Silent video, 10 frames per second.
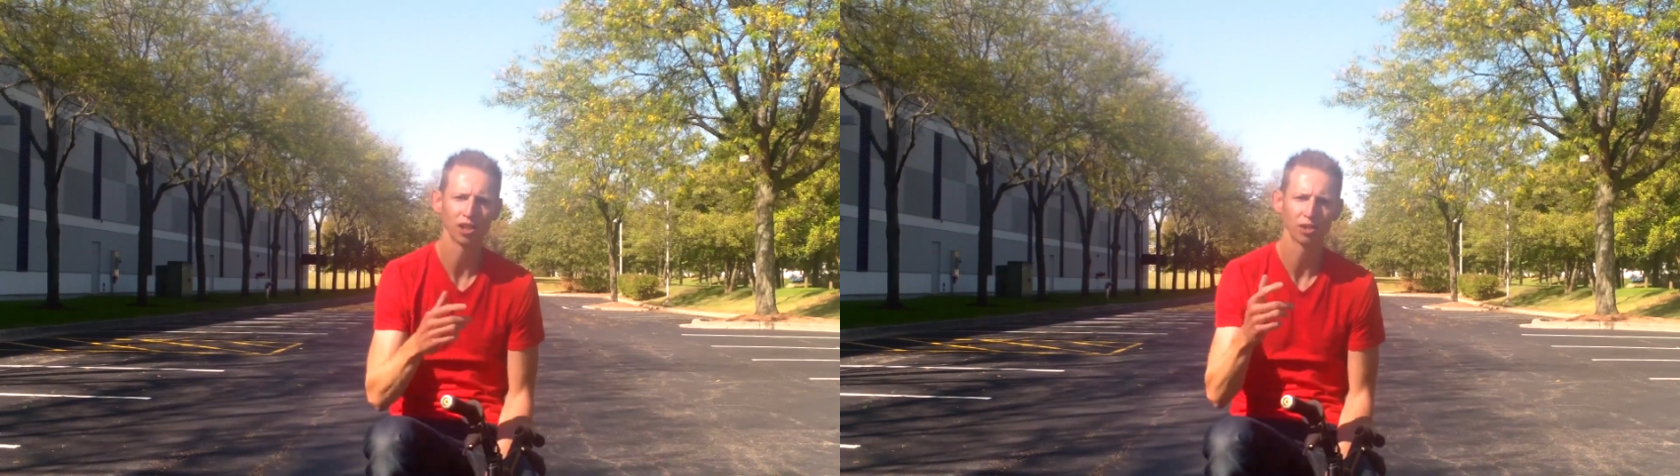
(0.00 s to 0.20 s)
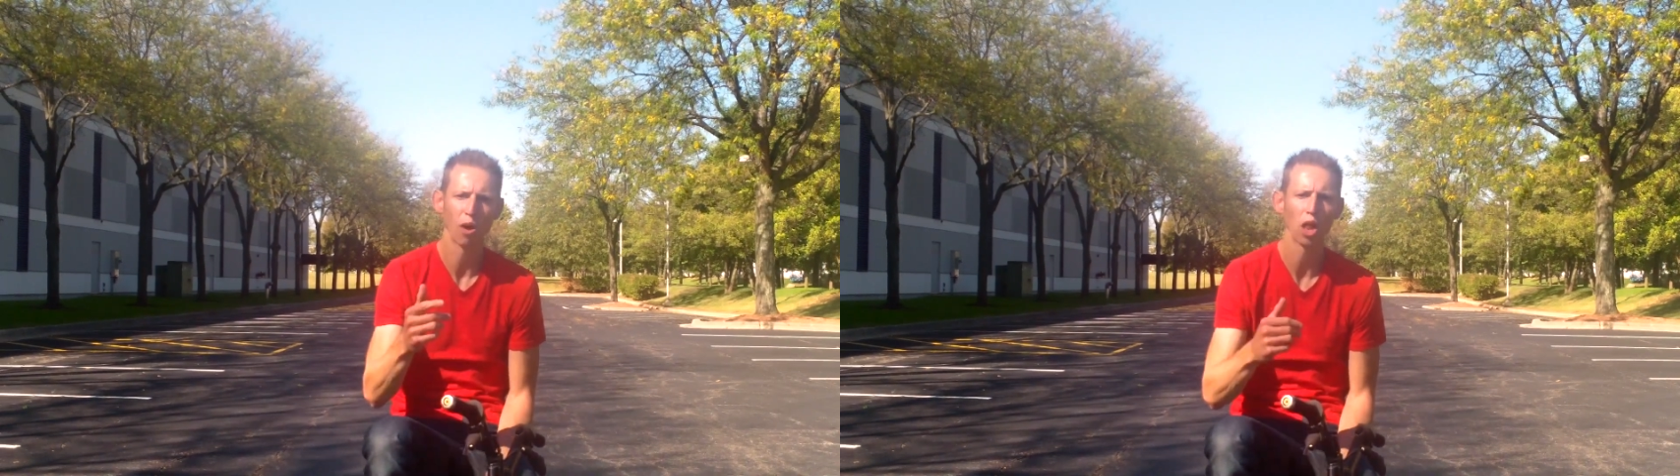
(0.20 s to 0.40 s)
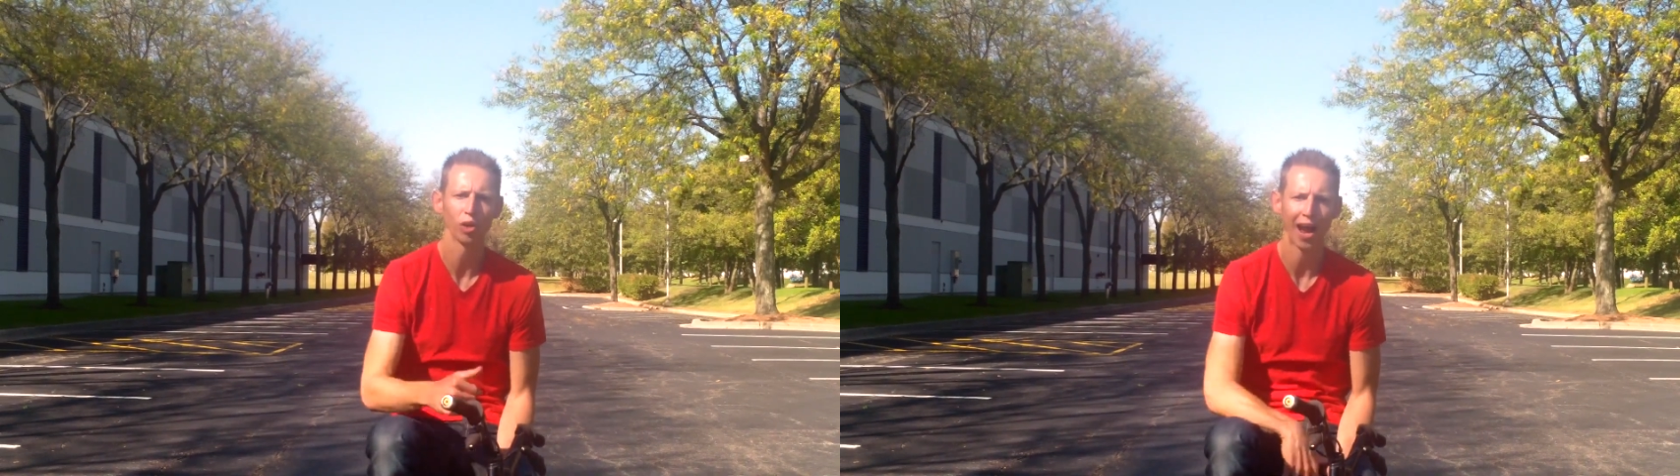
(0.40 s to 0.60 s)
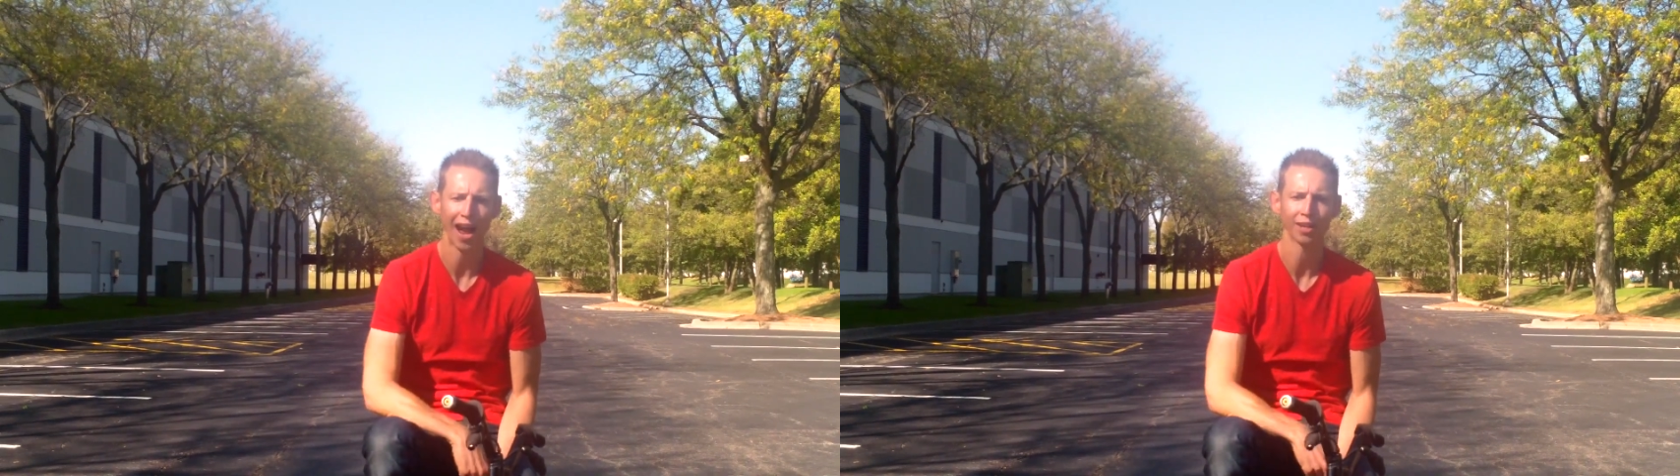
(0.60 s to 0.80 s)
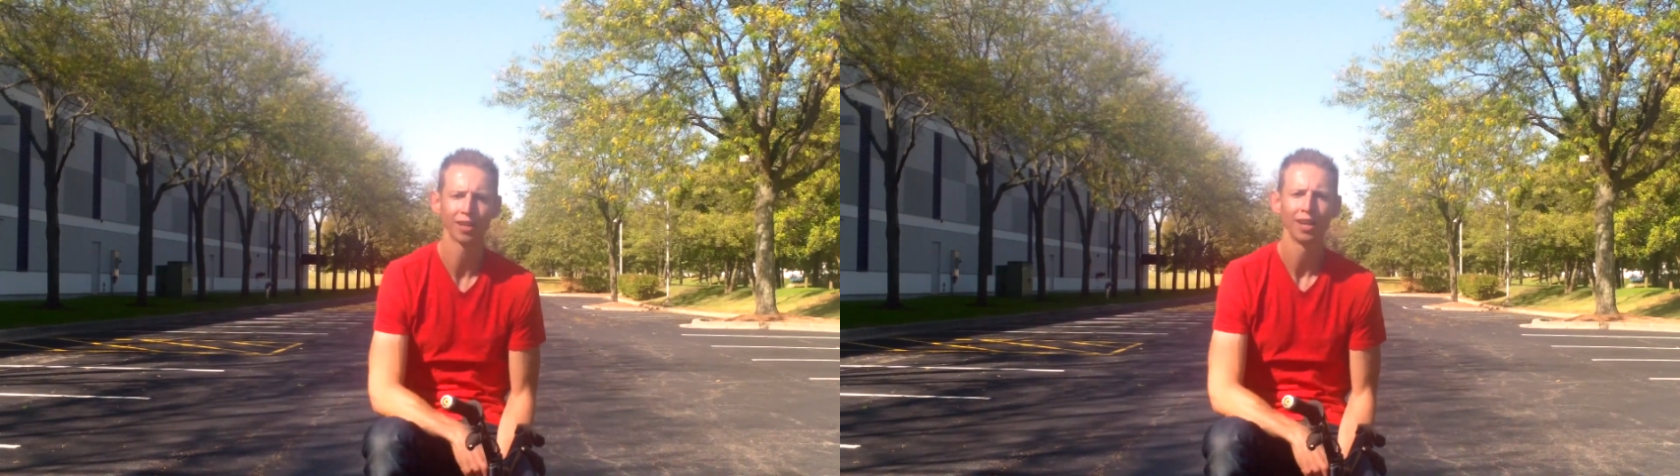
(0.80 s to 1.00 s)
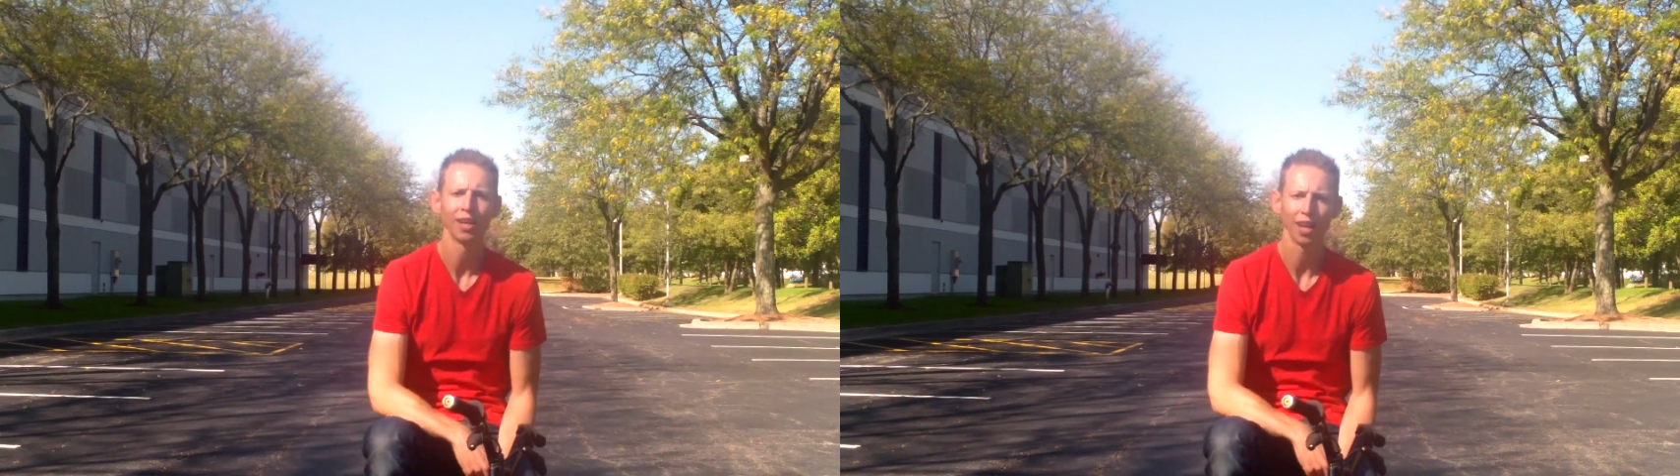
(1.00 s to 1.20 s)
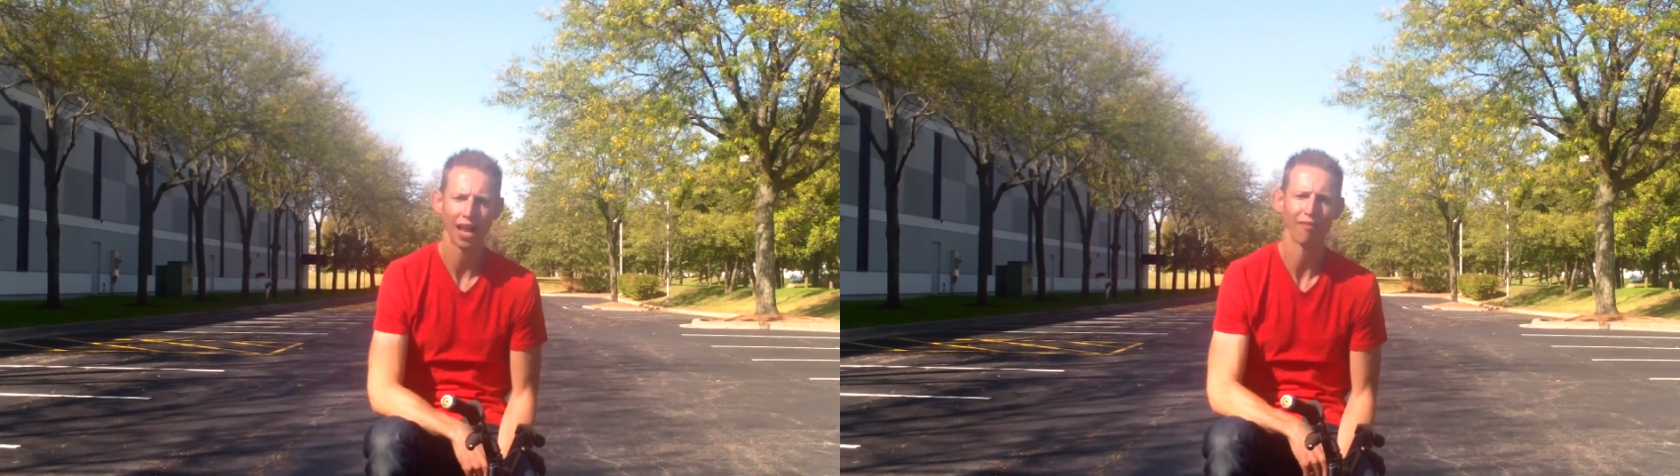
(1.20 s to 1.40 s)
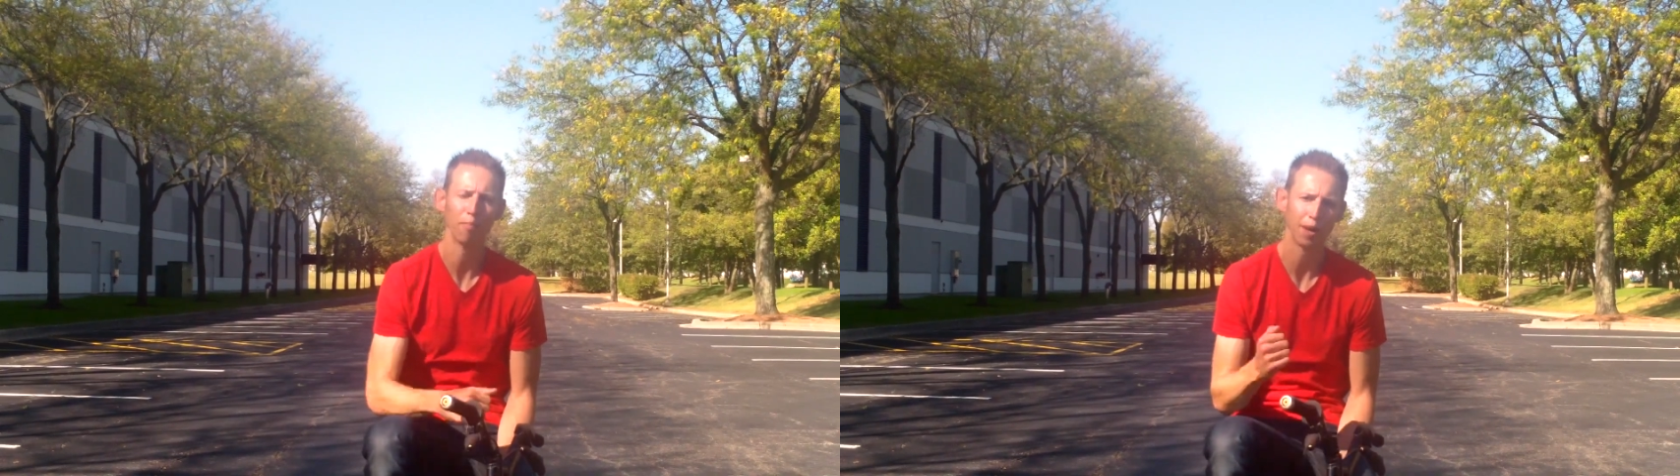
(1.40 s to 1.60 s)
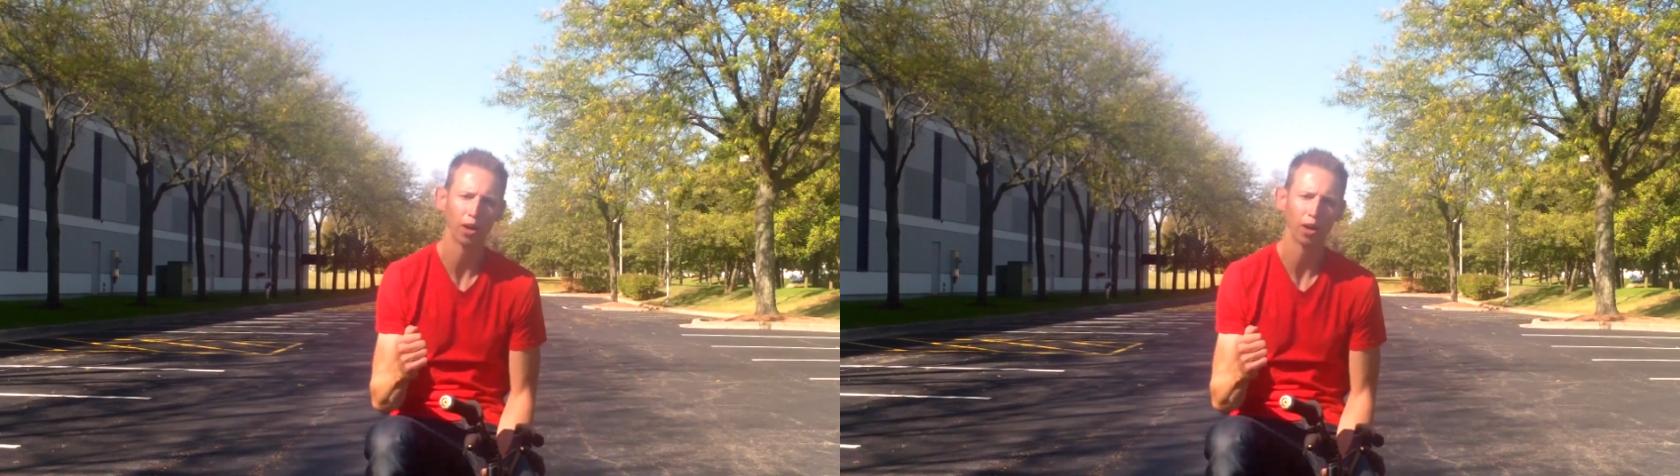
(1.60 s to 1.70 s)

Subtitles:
a smaller act can have a